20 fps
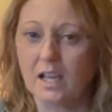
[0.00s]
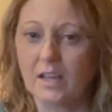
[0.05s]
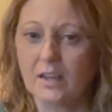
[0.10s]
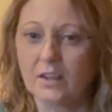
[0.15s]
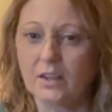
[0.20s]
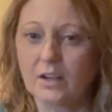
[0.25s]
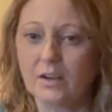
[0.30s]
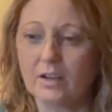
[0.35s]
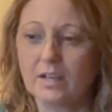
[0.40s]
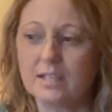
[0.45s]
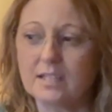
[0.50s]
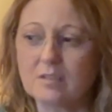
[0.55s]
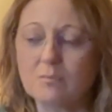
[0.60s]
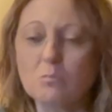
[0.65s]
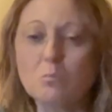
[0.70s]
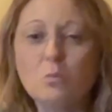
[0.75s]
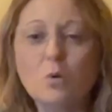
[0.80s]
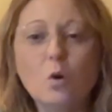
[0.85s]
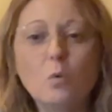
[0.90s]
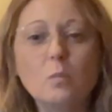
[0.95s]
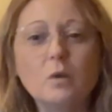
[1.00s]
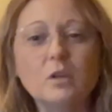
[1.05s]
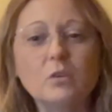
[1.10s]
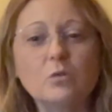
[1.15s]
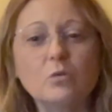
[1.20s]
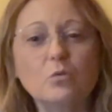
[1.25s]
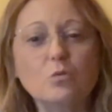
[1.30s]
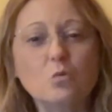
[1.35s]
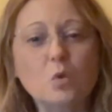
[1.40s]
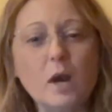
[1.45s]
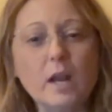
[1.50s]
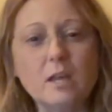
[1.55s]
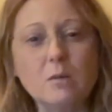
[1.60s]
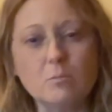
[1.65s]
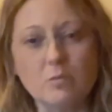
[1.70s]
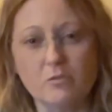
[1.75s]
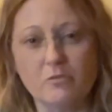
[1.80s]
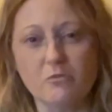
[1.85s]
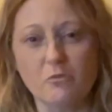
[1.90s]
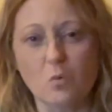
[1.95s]
There is a moment right
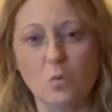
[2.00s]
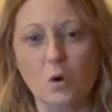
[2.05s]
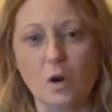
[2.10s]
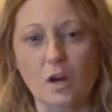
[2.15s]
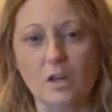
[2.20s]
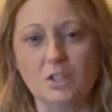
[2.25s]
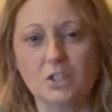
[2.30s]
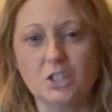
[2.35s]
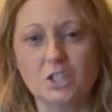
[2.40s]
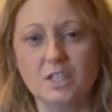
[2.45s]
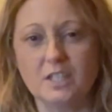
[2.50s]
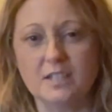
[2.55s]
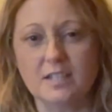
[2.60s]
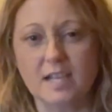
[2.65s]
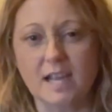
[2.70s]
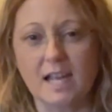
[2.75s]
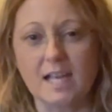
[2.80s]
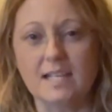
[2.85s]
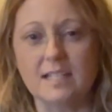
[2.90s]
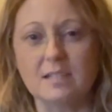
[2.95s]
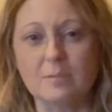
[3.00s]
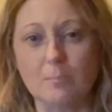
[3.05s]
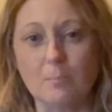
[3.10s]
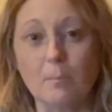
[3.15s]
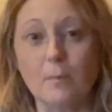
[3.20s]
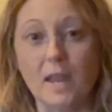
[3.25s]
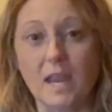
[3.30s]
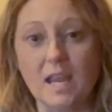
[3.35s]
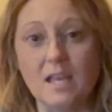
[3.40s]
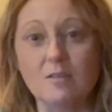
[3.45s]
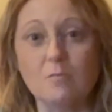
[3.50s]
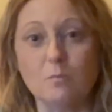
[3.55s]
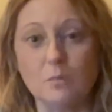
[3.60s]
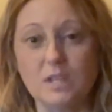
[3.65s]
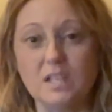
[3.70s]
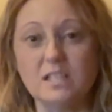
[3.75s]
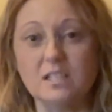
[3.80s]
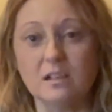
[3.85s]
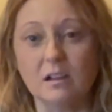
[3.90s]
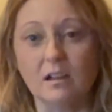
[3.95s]
before she says, May it
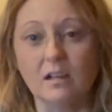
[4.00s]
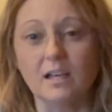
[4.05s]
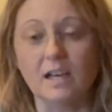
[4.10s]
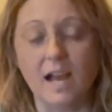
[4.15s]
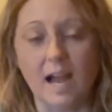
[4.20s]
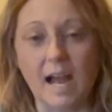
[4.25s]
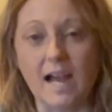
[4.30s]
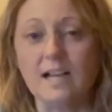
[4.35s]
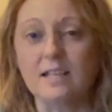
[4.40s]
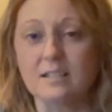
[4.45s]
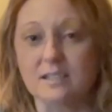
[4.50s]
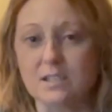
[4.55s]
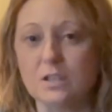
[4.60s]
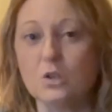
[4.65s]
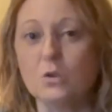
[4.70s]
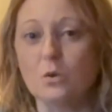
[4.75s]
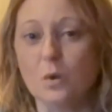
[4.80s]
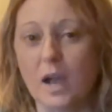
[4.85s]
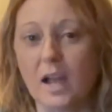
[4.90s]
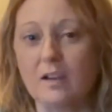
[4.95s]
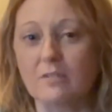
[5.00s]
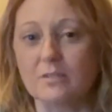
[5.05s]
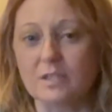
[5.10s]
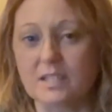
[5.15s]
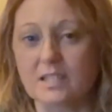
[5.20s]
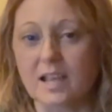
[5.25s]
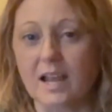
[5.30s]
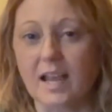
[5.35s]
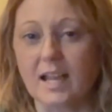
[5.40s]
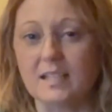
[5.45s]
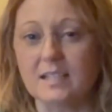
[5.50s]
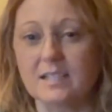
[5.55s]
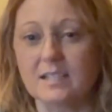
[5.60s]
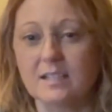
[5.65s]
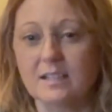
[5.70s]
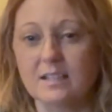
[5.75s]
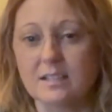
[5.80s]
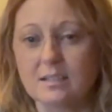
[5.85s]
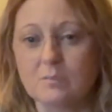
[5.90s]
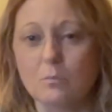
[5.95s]
be done as you have said,
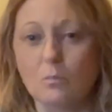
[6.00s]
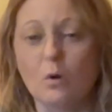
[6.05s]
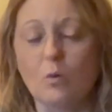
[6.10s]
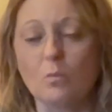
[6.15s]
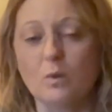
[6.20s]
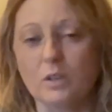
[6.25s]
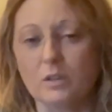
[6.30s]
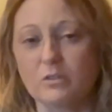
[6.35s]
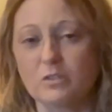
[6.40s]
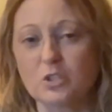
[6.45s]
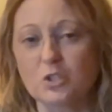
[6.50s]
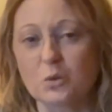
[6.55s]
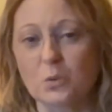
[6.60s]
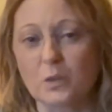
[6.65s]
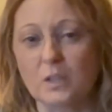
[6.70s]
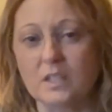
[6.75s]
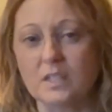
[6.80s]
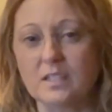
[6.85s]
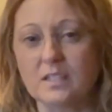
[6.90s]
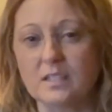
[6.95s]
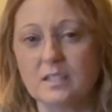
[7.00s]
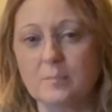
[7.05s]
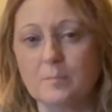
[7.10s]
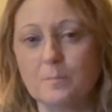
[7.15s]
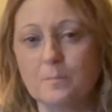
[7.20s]
this moment of choice.